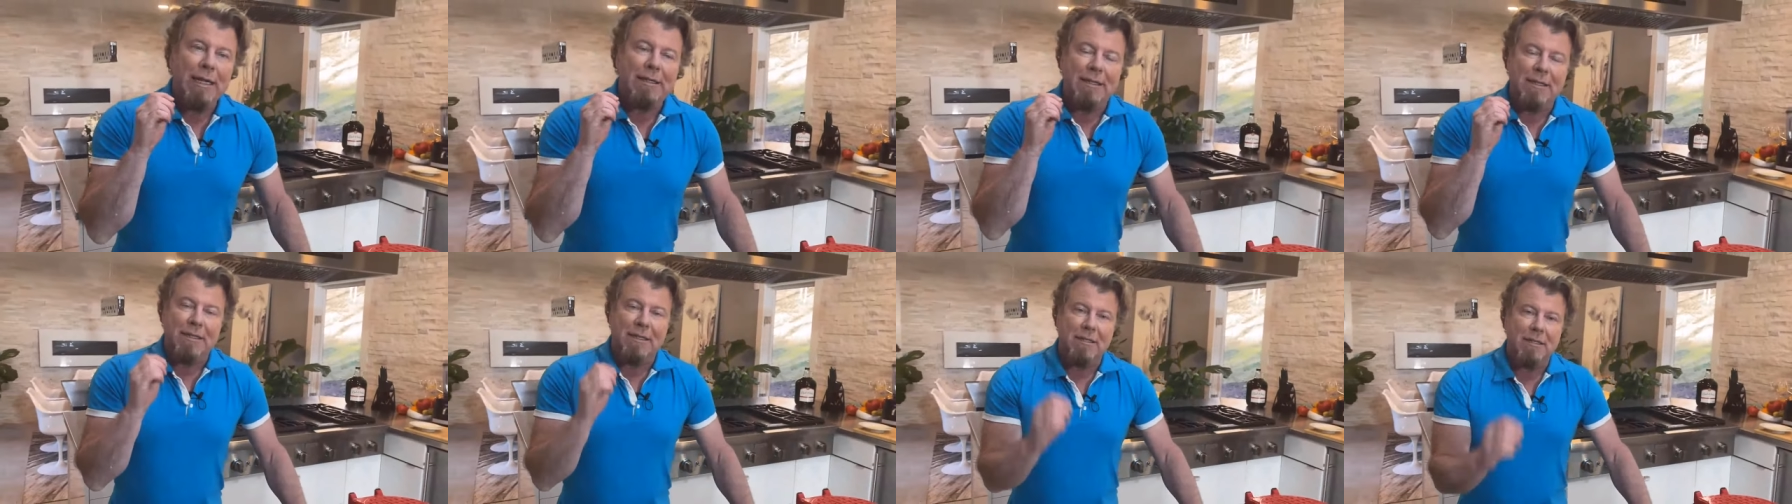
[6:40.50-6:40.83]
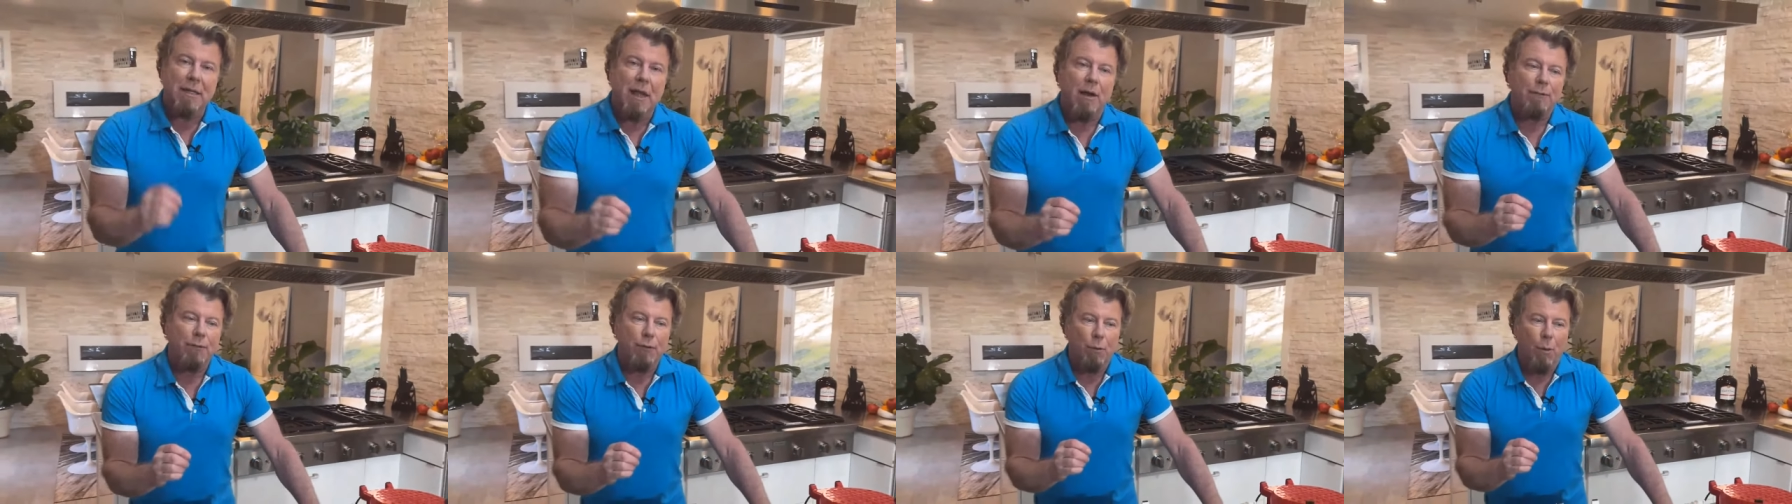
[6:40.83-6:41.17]
it's a
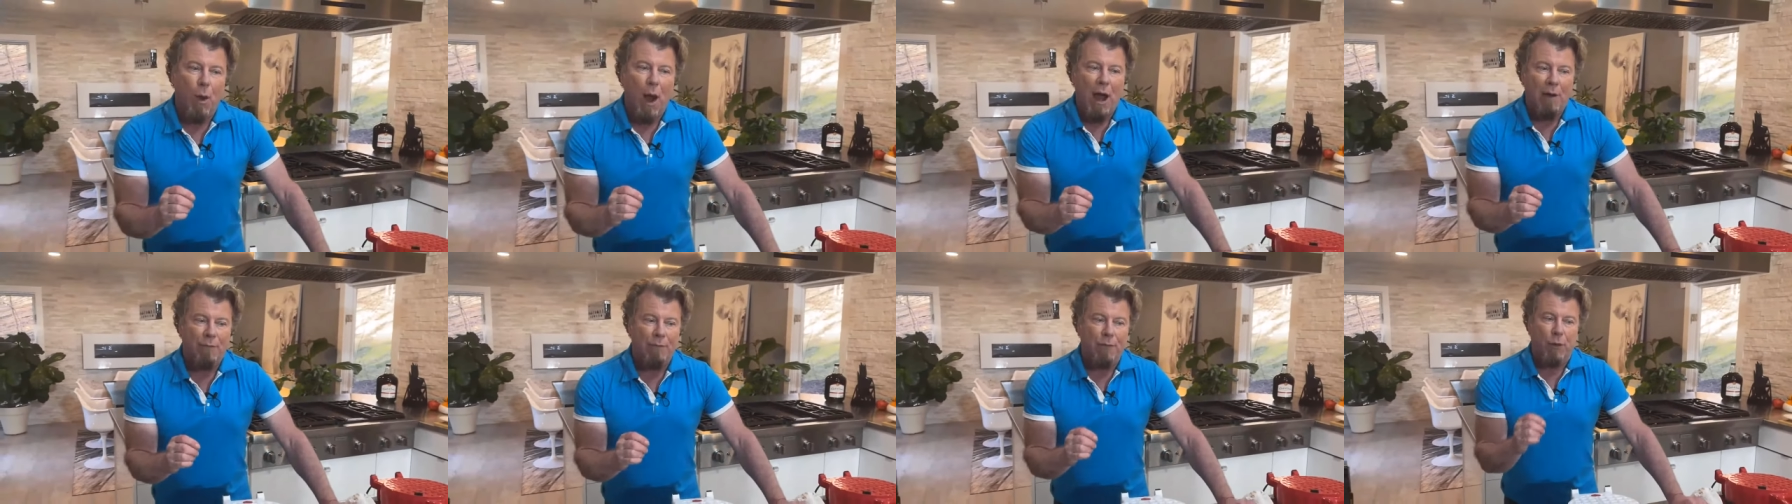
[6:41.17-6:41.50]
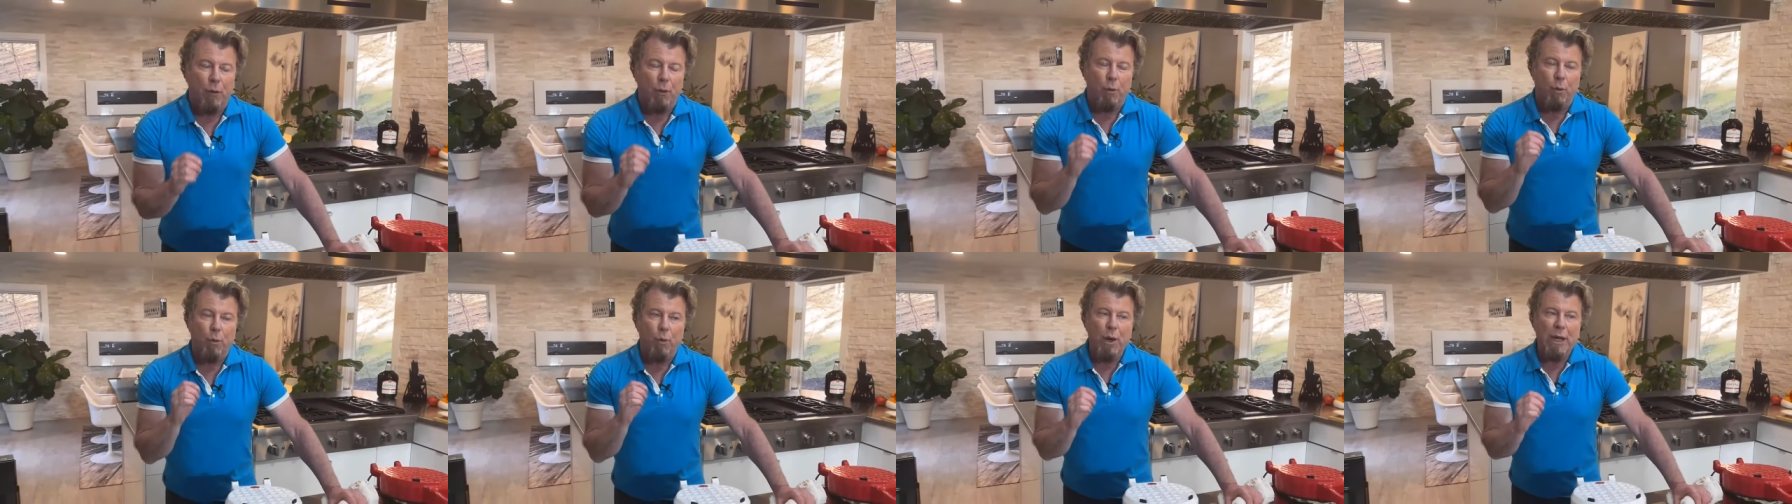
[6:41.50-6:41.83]
stuffed
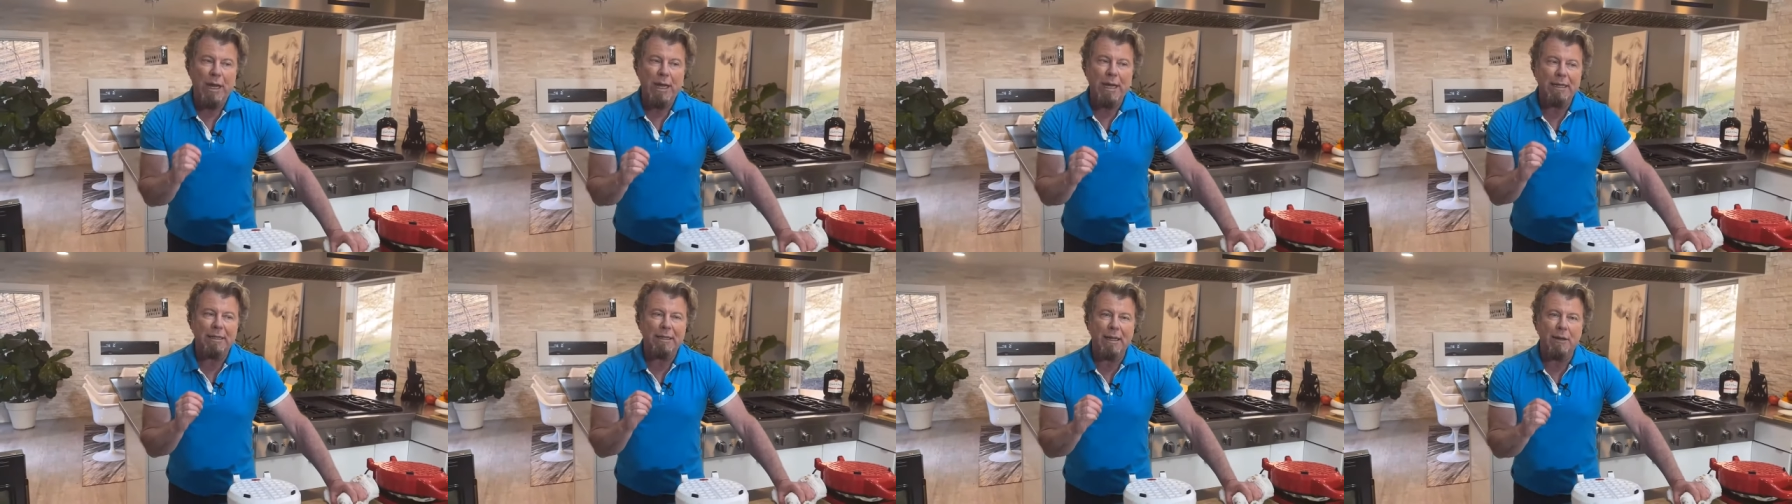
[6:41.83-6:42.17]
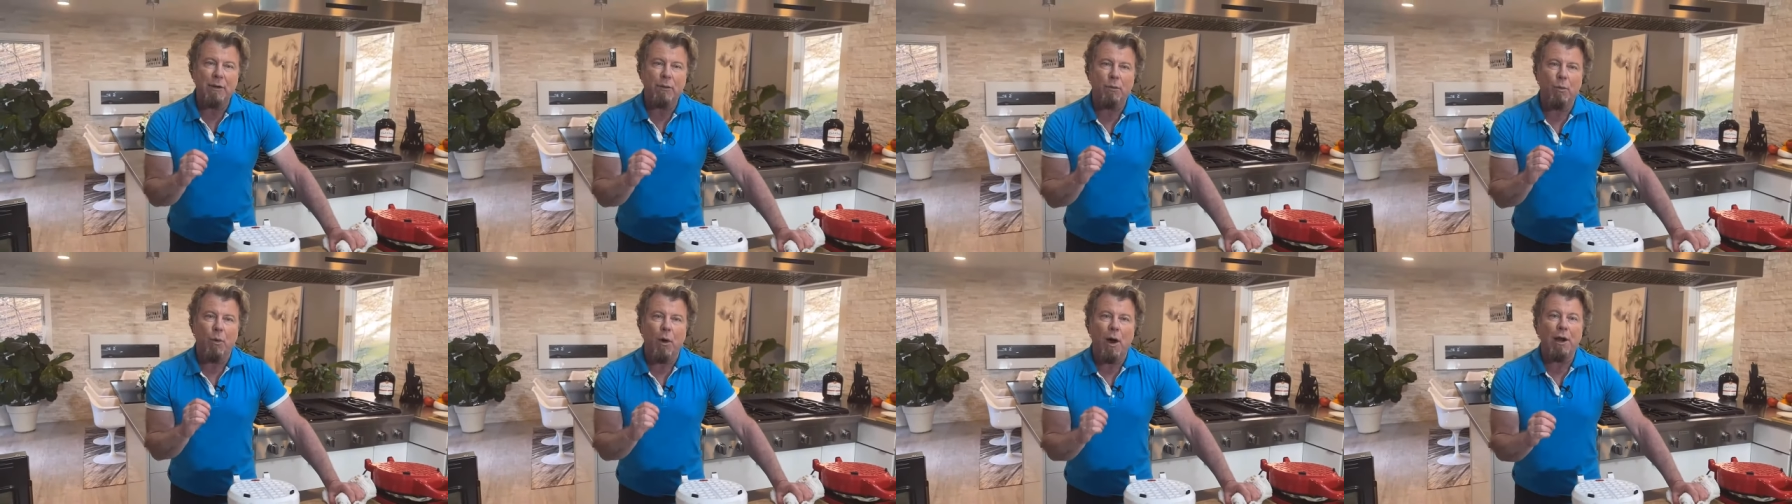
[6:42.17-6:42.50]
waffle. We
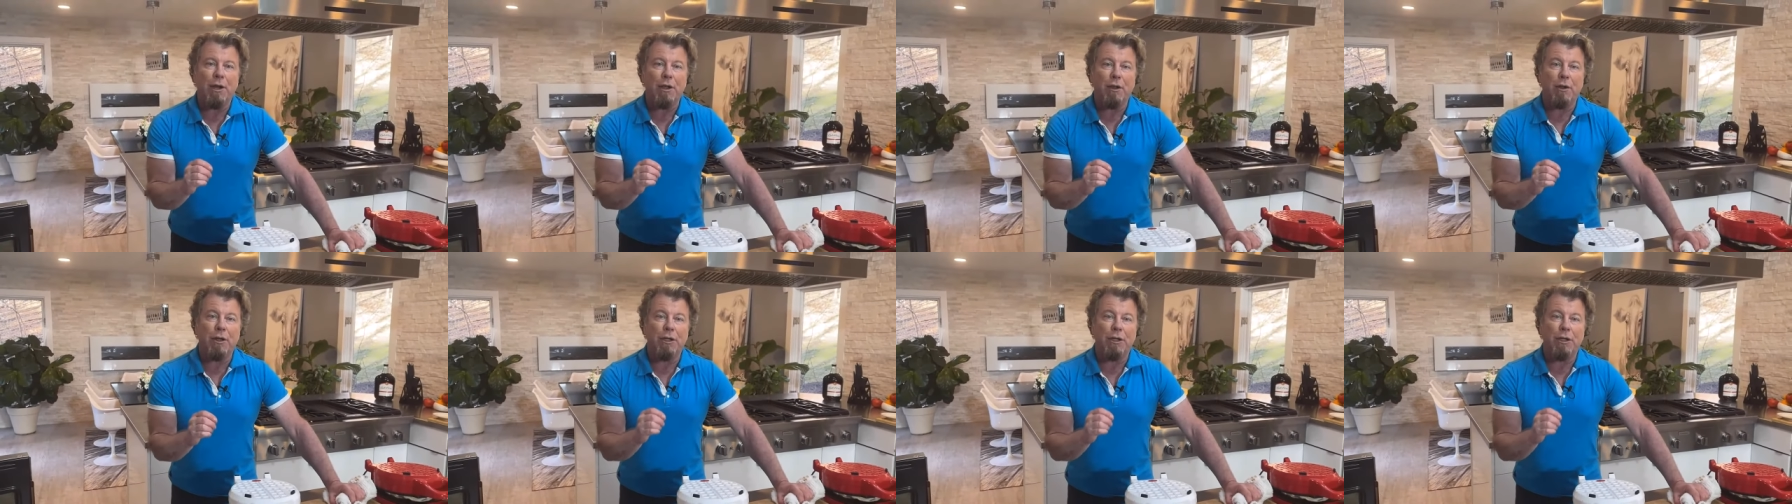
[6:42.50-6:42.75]
didn't want